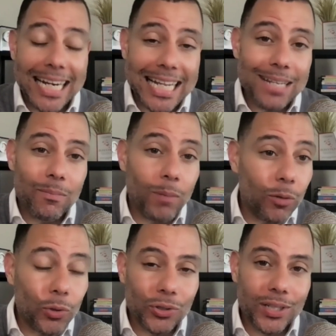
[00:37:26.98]
getting
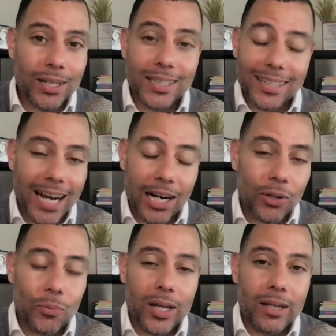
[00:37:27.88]
my work done and out
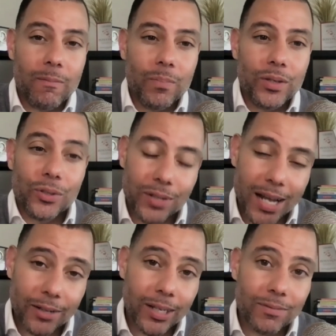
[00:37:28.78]
of the way. So
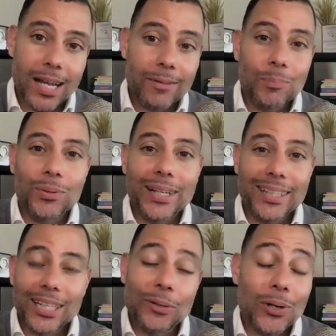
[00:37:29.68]
now you have time to
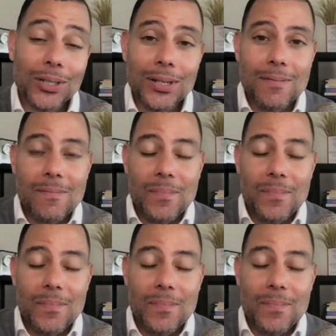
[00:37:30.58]
play later on.